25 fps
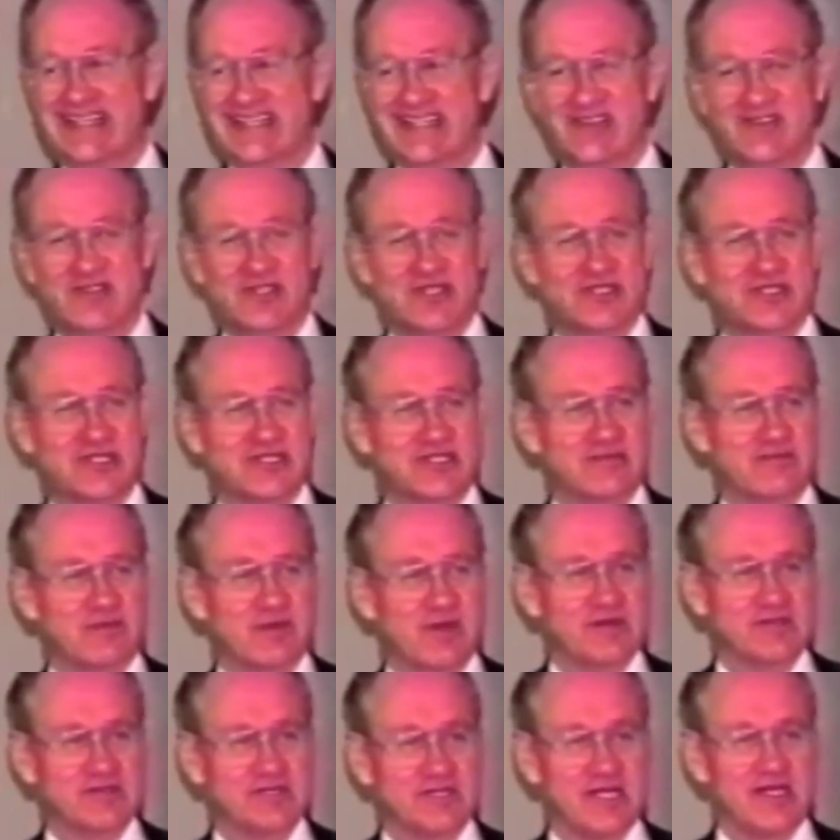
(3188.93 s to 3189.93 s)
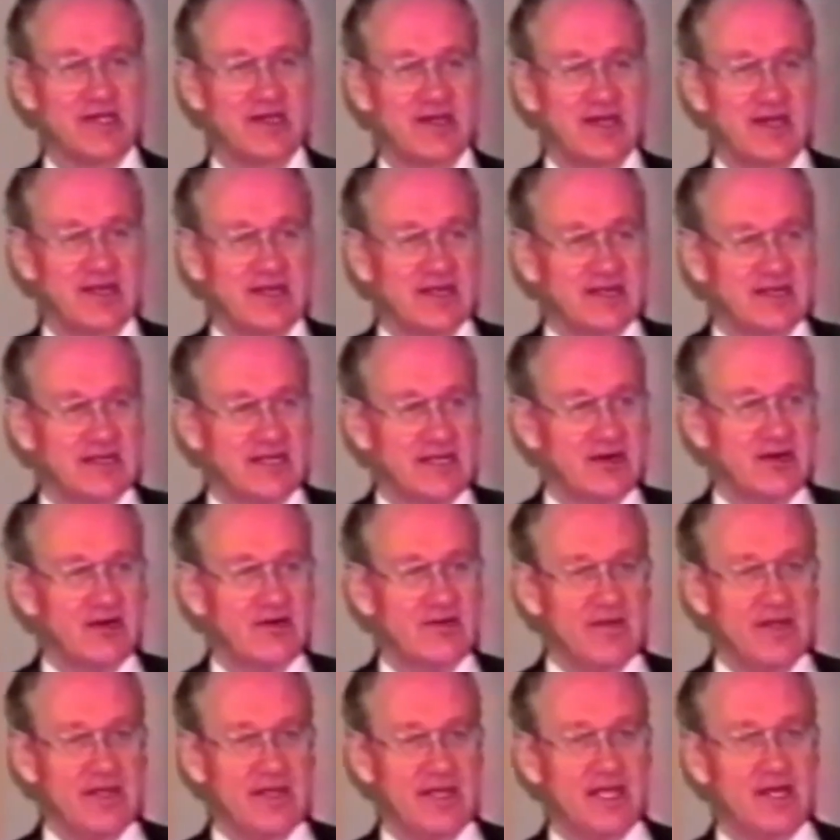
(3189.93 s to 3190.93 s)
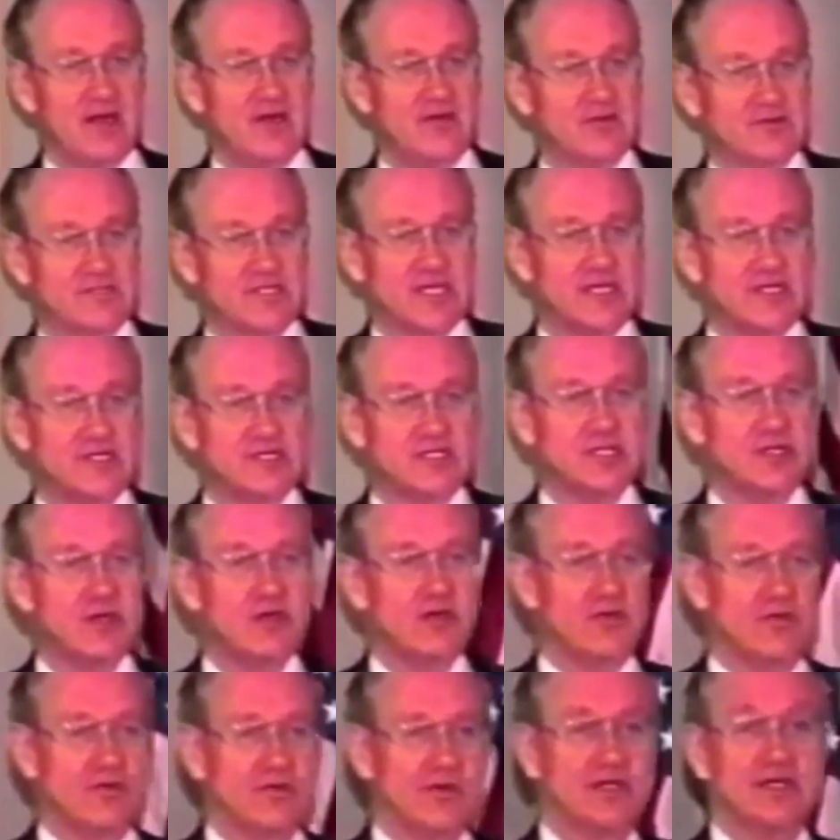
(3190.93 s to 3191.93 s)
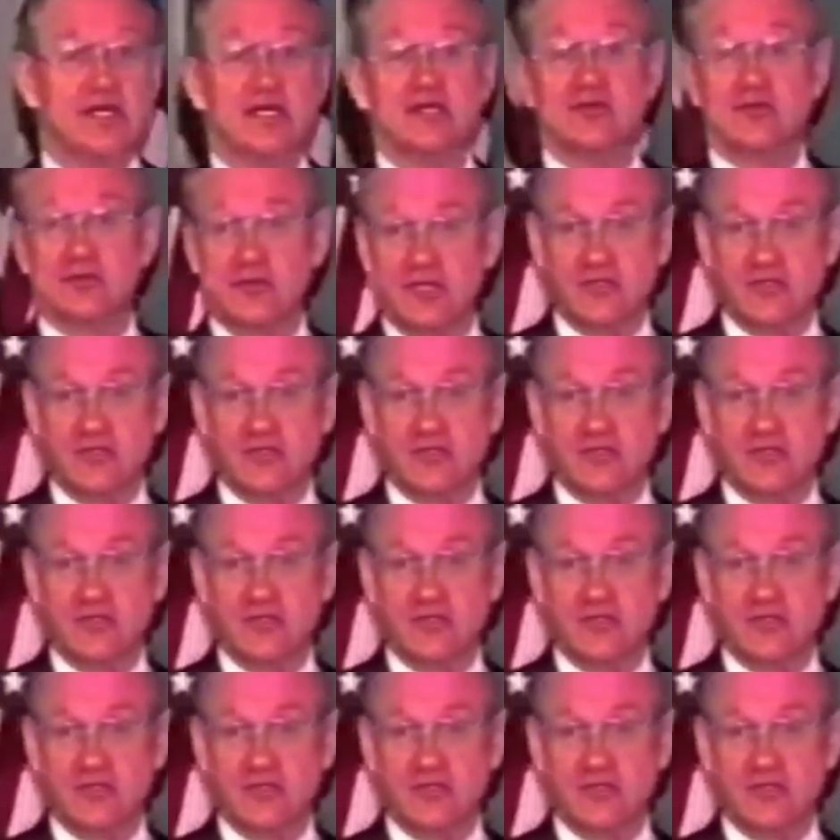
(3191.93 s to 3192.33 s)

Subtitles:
You just disappeared. See, you know, Sun Tzu. Another